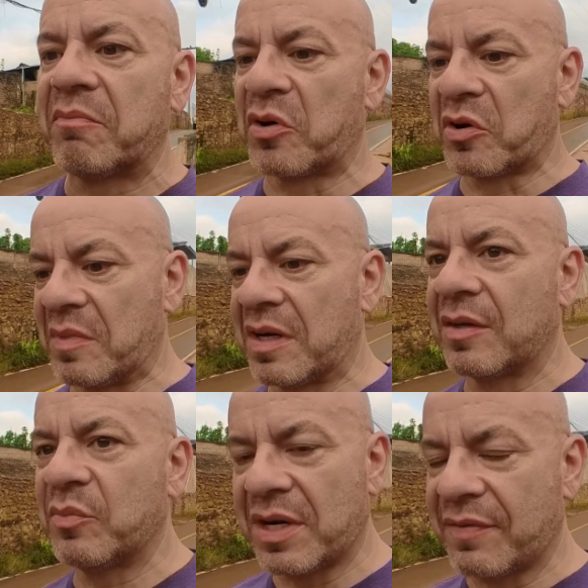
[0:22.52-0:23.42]
Burma,
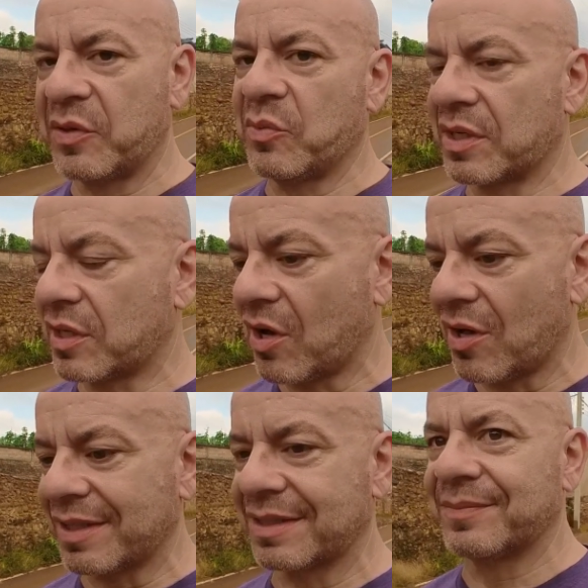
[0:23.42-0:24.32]
whatever you want to
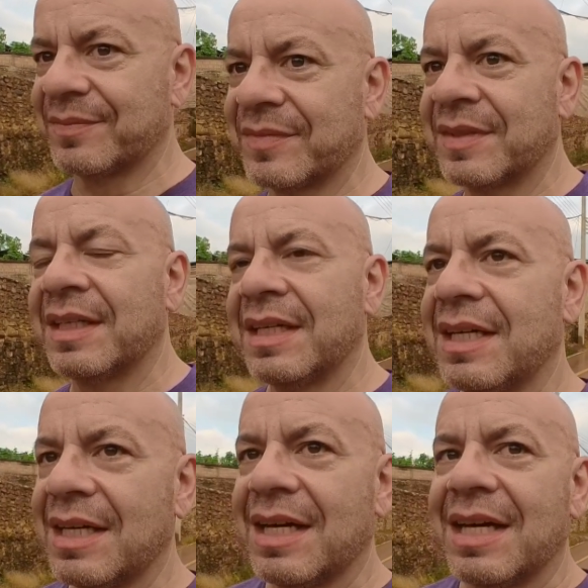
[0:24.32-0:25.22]
call it.
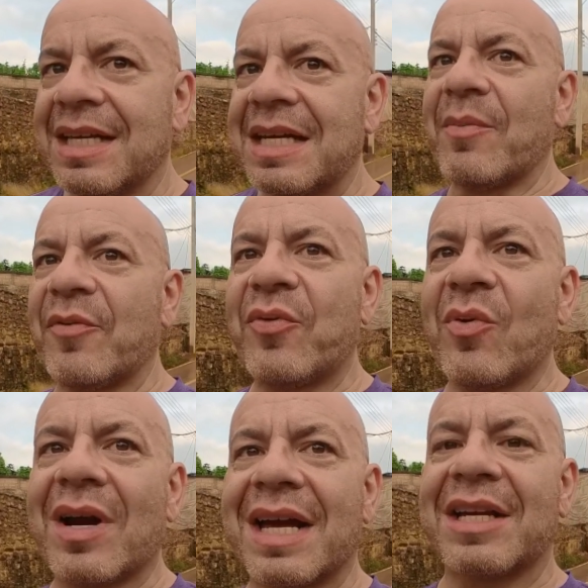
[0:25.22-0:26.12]
Now
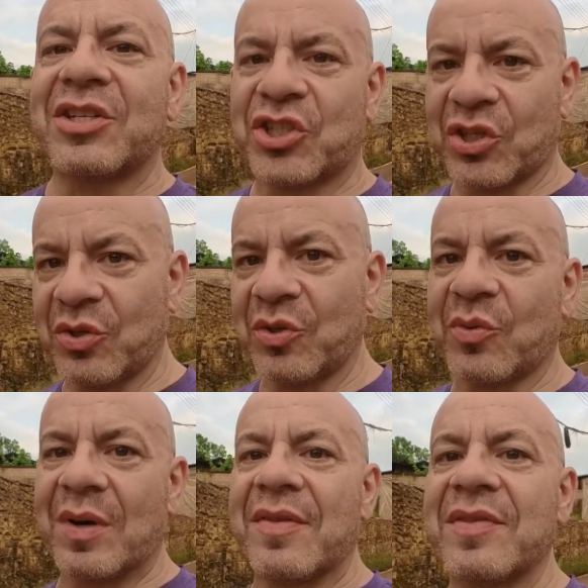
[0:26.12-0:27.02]
before I show you
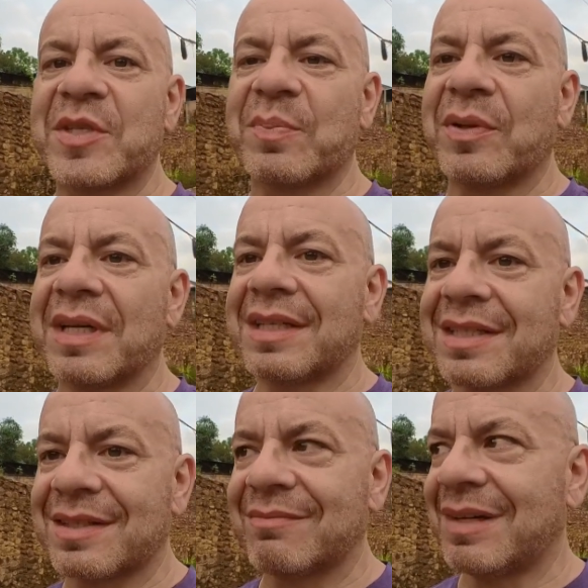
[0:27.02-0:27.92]
around this
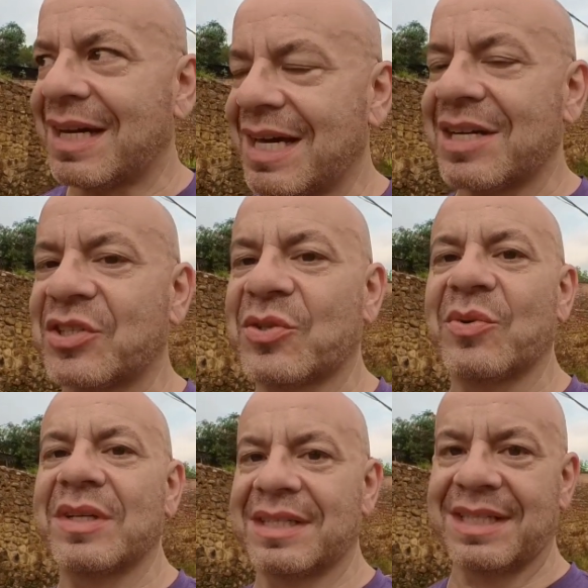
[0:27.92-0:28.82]
place, I got a
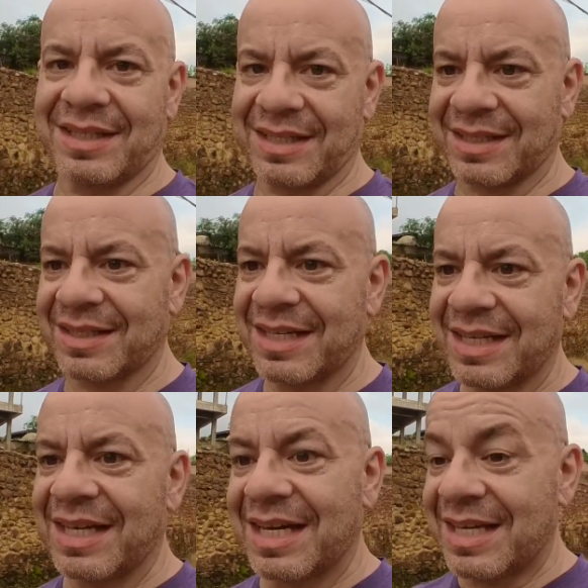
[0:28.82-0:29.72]
story to tell you.
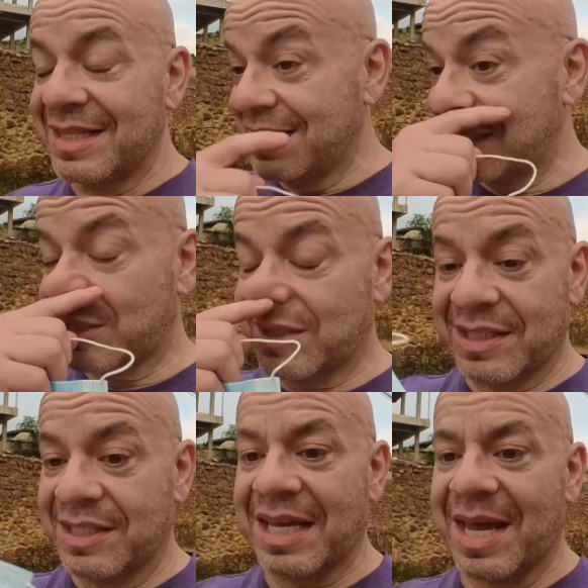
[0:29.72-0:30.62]
And this
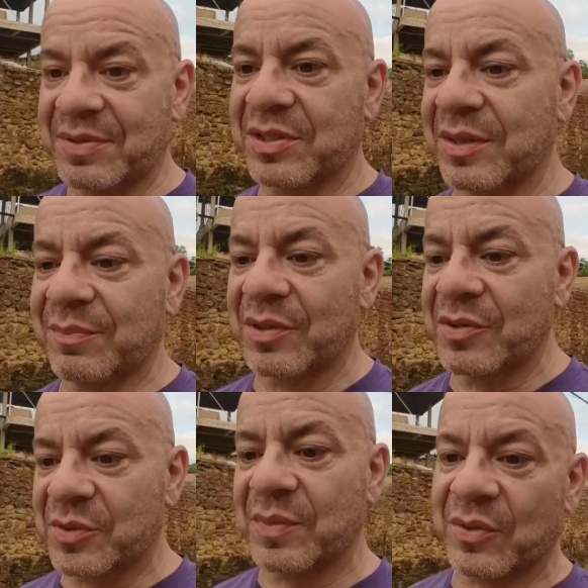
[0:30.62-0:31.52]
absolutely
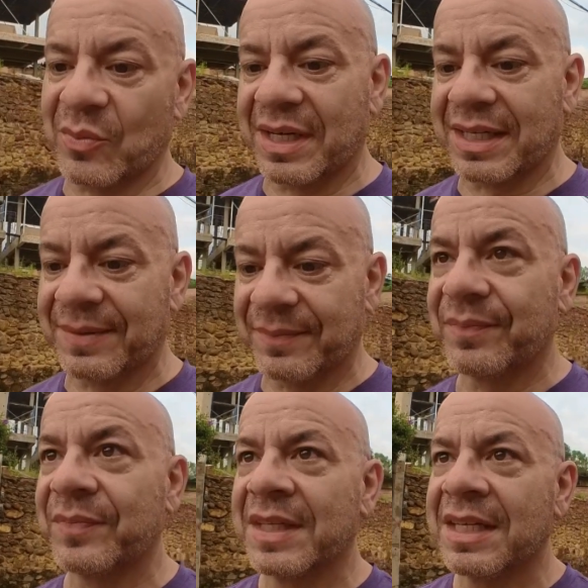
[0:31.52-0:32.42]
blows me away.
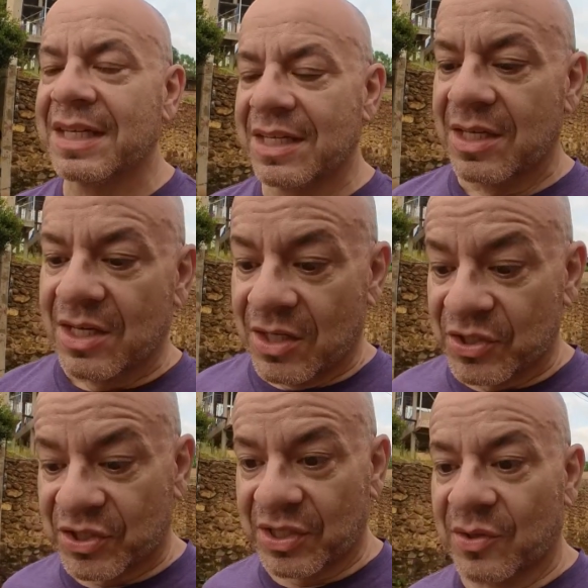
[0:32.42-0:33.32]

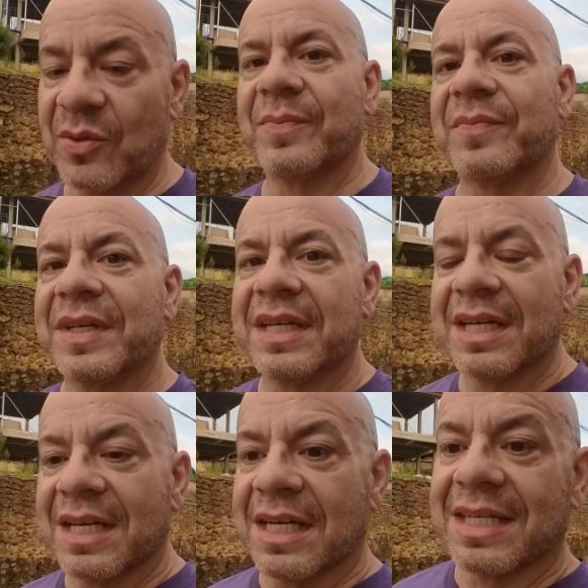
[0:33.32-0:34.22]
So,
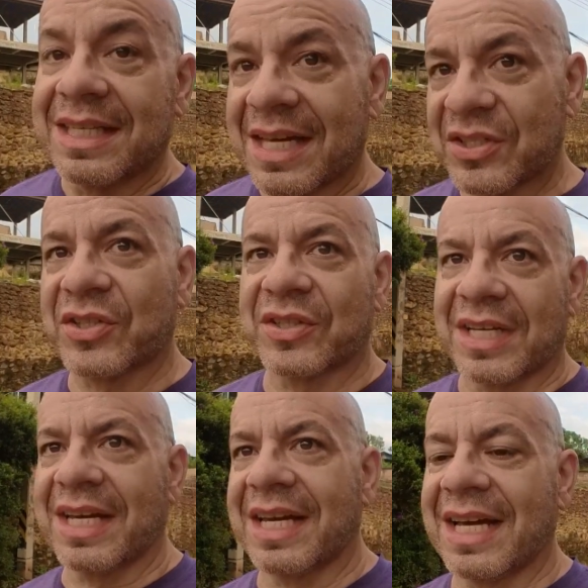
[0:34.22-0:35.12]

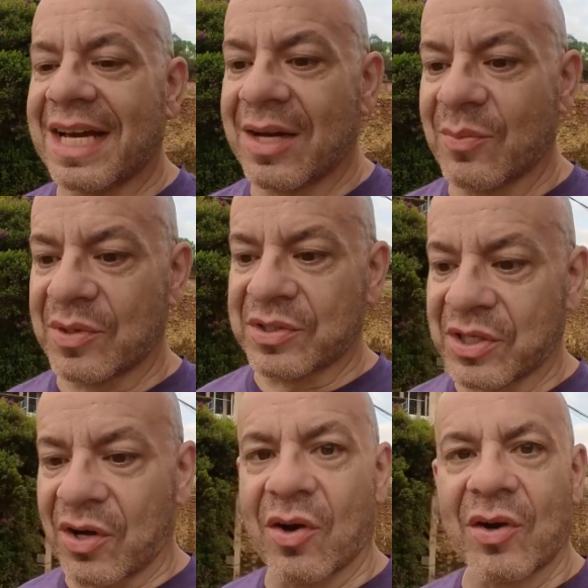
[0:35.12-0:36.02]
yesterday I
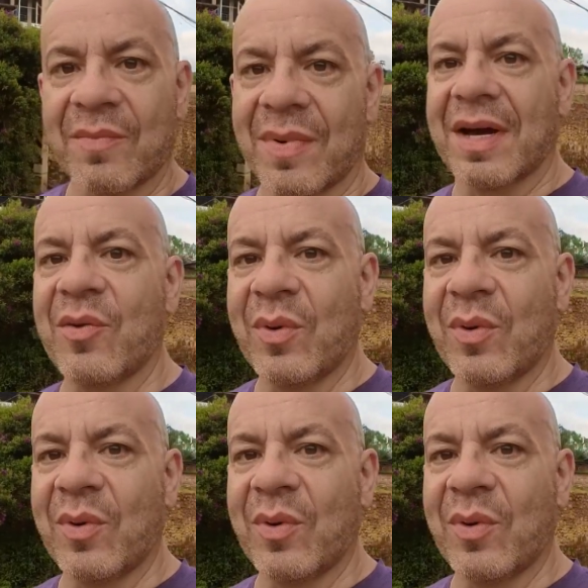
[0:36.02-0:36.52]
was on my